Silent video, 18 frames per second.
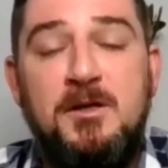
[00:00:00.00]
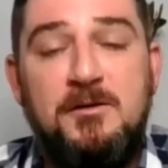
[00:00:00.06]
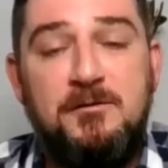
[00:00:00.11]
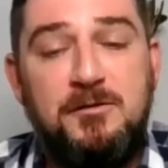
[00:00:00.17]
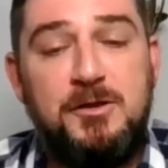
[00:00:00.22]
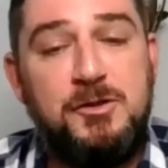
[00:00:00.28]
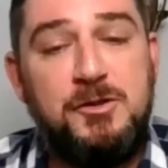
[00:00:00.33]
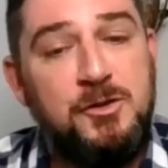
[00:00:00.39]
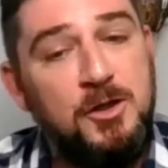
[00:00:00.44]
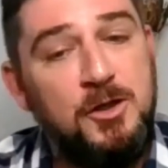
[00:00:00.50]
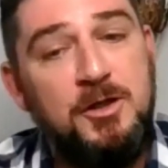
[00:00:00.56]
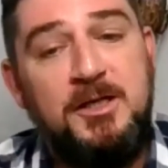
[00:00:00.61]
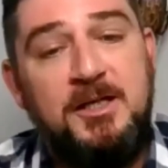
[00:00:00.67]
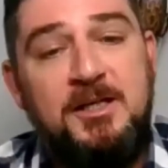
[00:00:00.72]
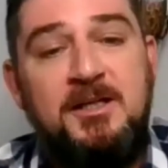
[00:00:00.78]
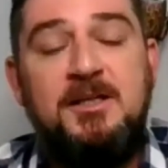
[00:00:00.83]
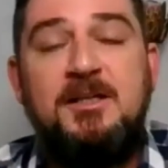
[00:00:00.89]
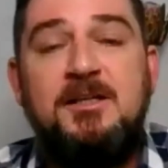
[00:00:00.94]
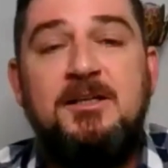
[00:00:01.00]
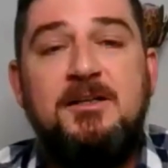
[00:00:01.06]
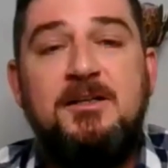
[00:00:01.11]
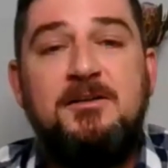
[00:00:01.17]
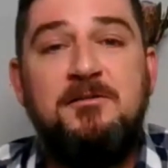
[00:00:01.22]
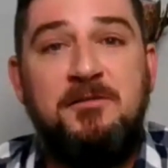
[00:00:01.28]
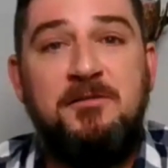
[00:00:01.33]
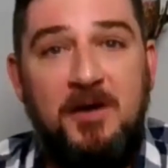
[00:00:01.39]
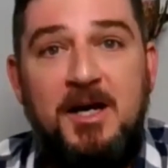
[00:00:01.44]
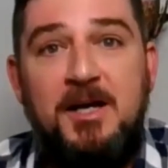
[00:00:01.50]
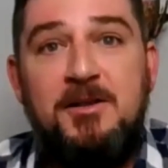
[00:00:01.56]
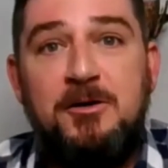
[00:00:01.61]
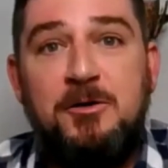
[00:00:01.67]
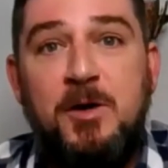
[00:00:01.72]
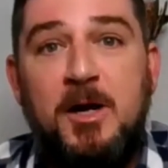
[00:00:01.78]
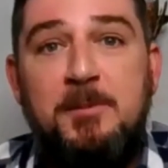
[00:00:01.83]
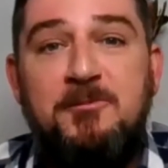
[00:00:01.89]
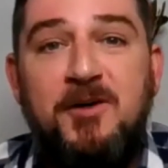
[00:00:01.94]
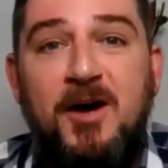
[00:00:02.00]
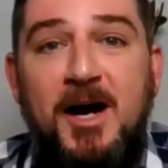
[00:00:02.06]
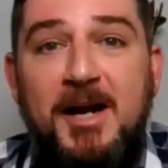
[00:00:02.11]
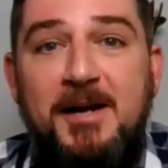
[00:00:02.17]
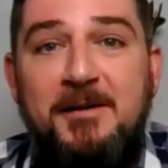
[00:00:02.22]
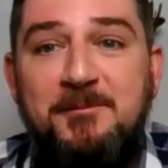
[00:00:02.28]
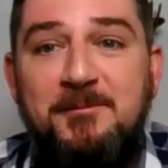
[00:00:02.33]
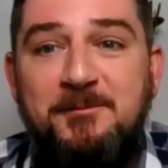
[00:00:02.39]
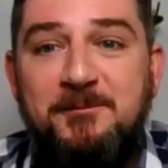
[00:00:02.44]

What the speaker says: for a journey via the Grapevine.